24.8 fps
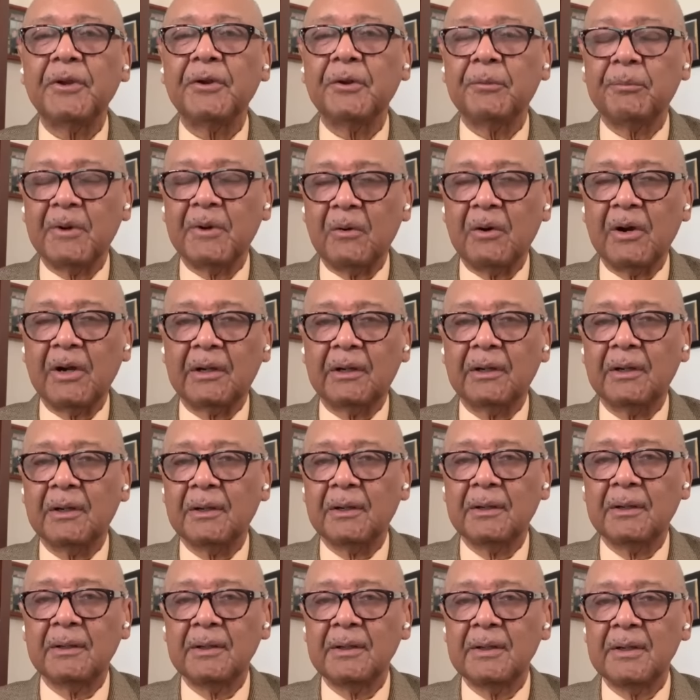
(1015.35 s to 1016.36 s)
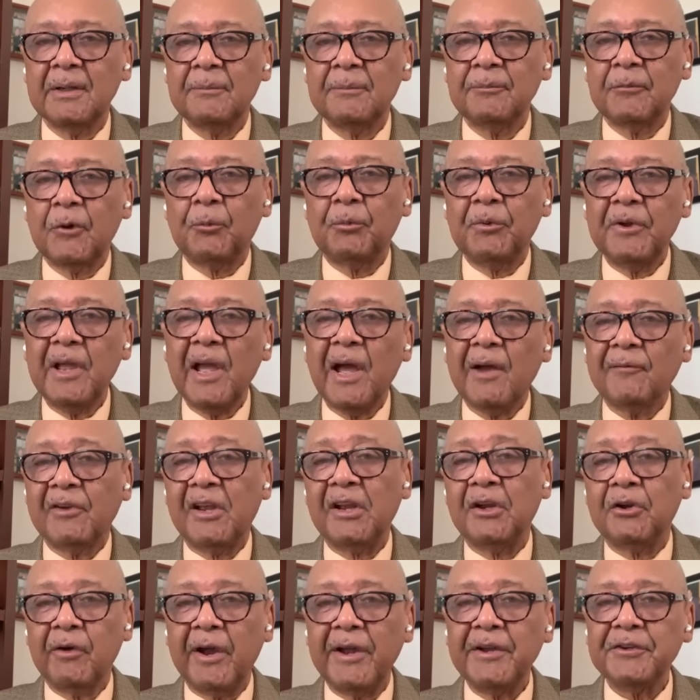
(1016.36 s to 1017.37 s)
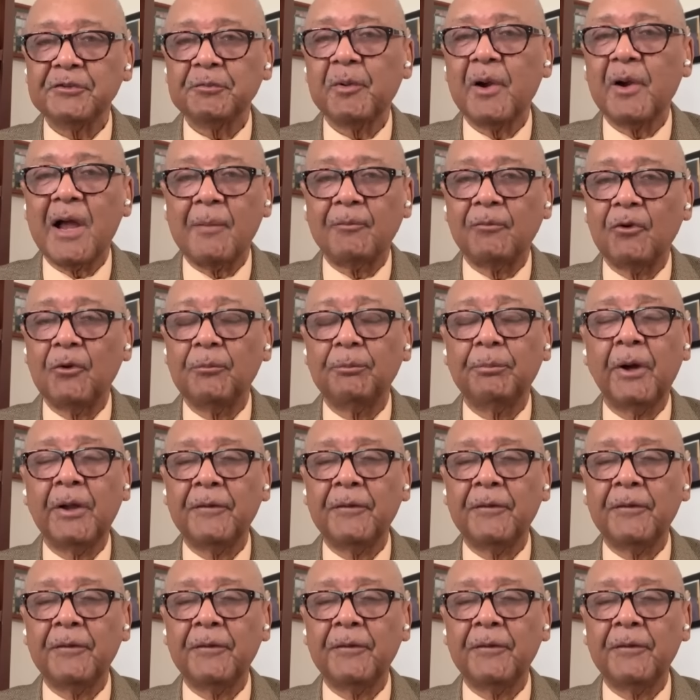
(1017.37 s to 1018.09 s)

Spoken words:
in America, but we have a grace problem.